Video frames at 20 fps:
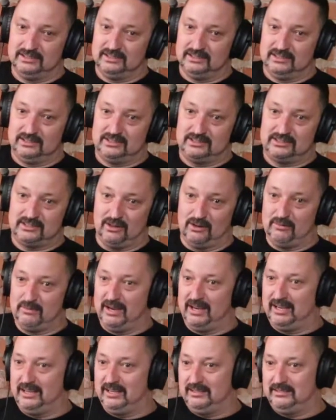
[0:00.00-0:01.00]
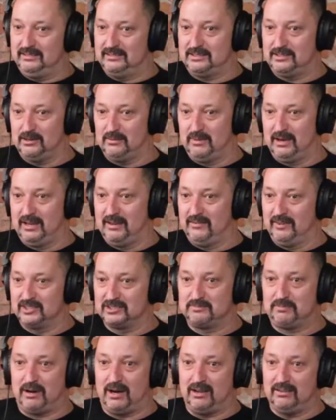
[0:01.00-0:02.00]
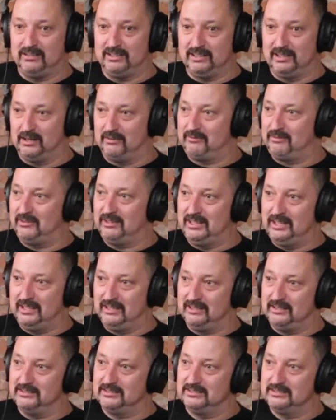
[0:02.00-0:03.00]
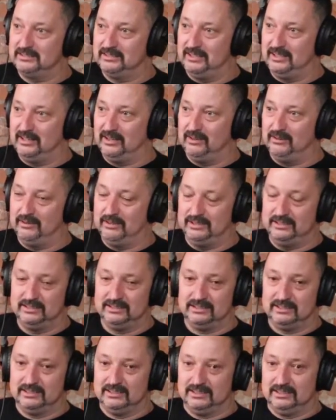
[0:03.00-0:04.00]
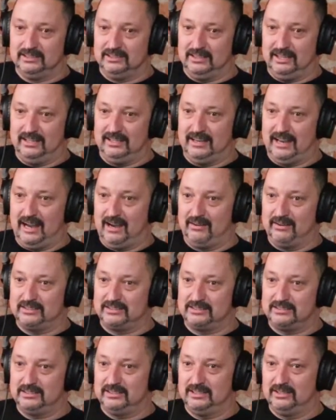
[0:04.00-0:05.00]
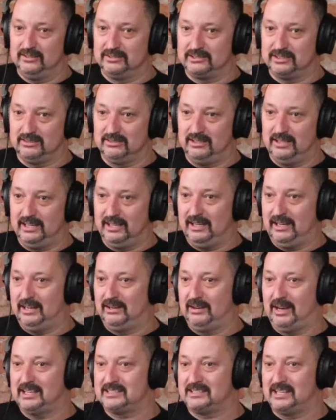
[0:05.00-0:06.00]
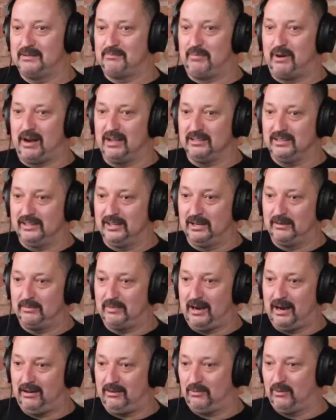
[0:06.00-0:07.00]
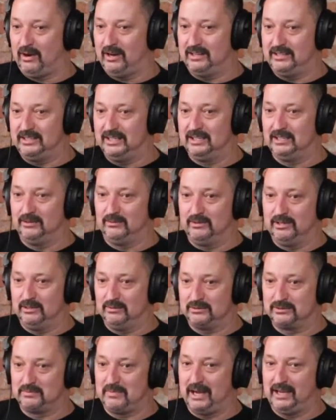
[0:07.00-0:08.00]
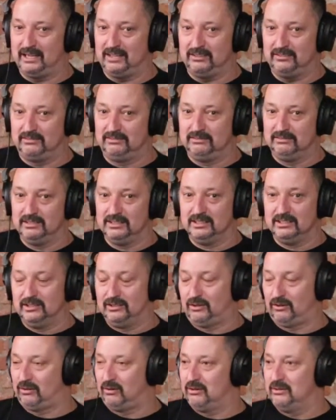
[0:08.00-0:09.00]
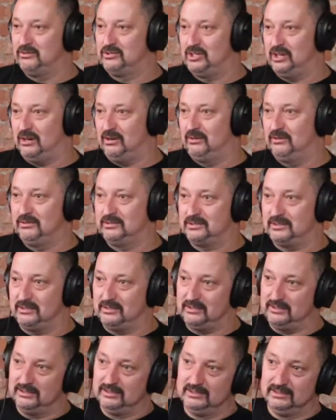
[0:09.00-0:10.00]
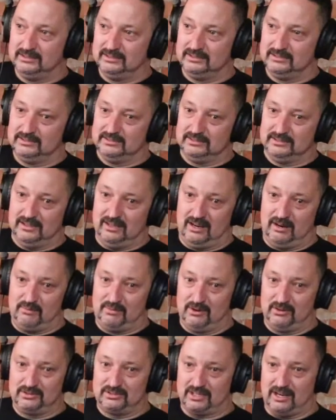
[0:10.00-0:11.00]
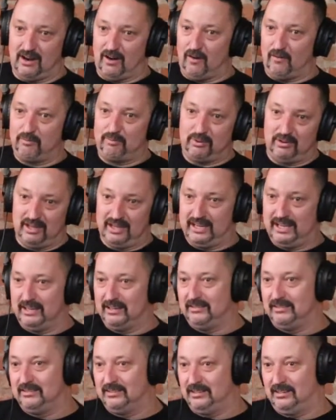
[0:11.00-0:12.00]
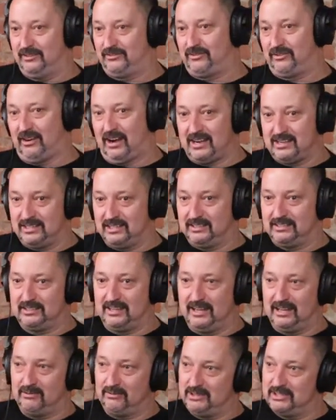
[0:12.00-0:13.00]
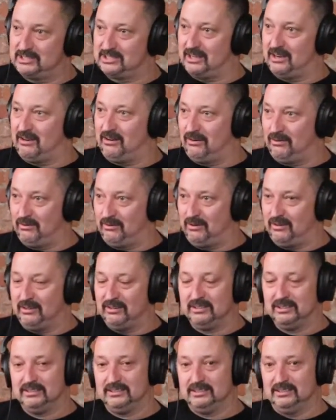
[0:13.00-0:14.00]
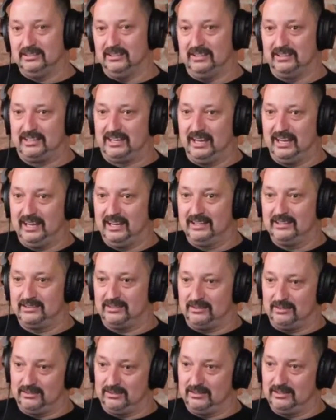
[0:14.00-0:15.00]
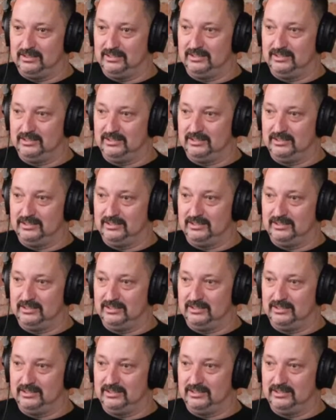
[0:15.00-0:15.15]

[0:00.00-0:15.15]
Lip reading: so many of us bottled it up for years, and now it's, so, and I say bottle it up, our way of dealing with it was making crude jokes or almost off playing a tragic thing we saw or a death or,